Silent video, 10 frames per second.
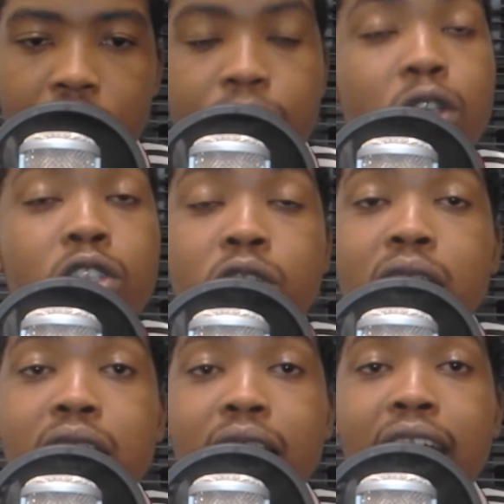for those
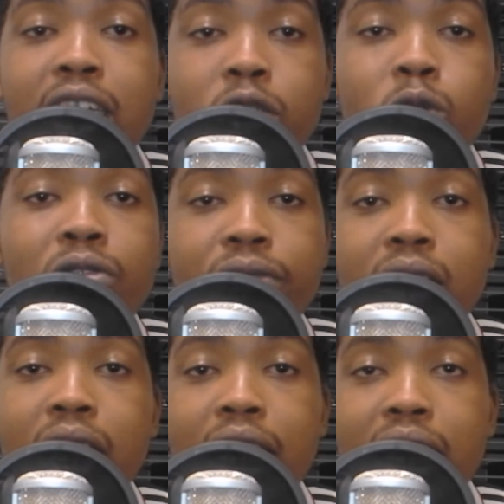students that do
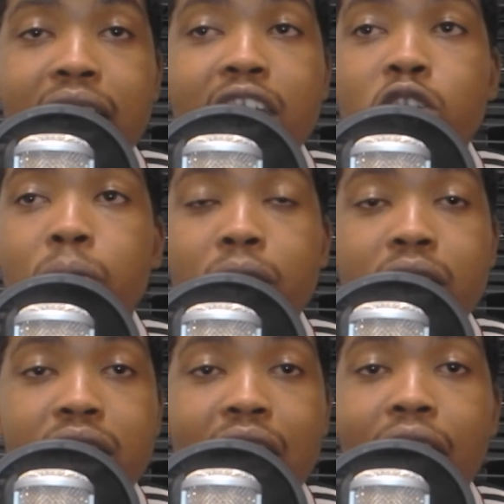feel that they need to burn
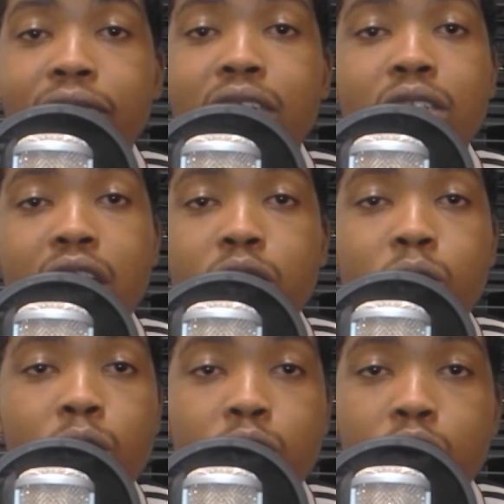stuff and
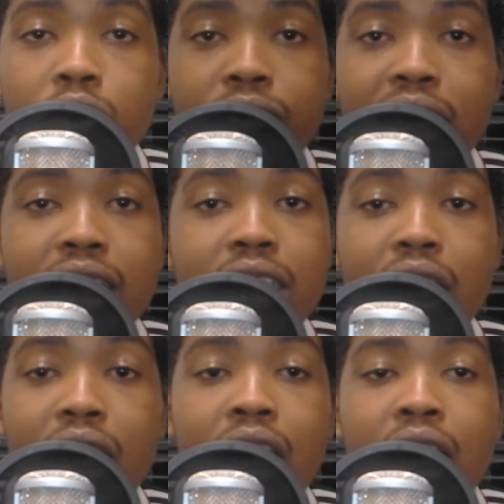do all sorts of things that
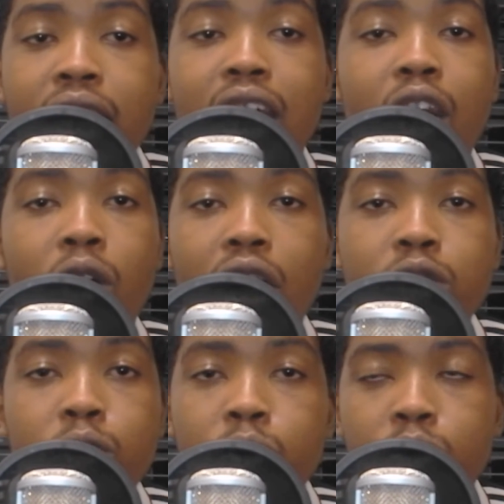are wrong
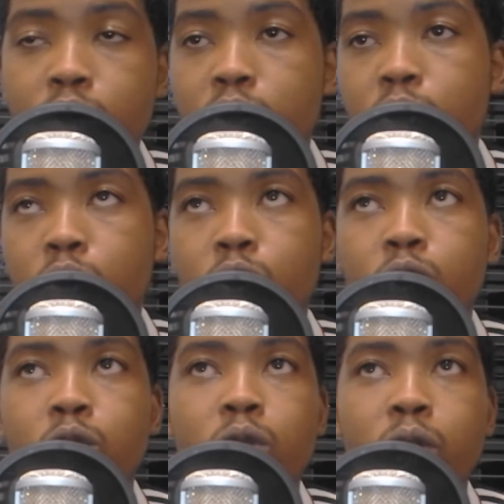
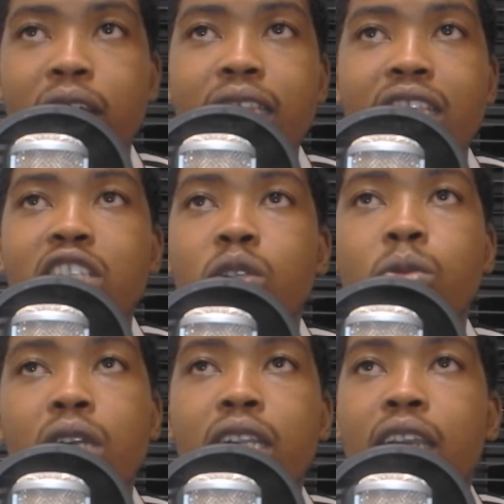to get this to
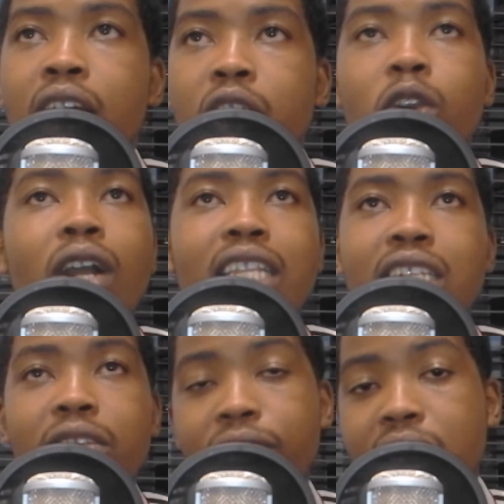work, you guys
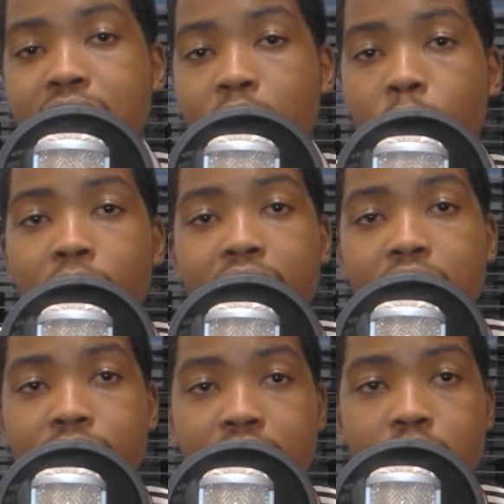are defeating the whole end
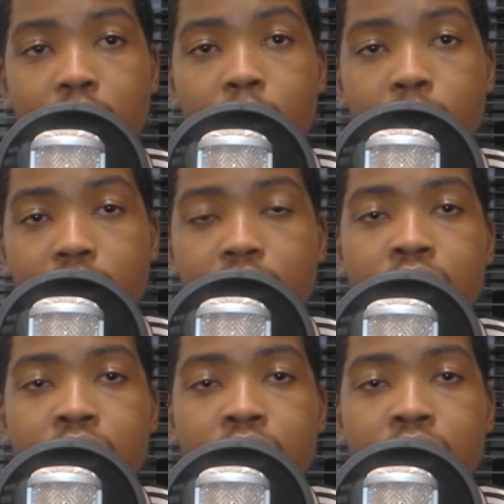of the struggle,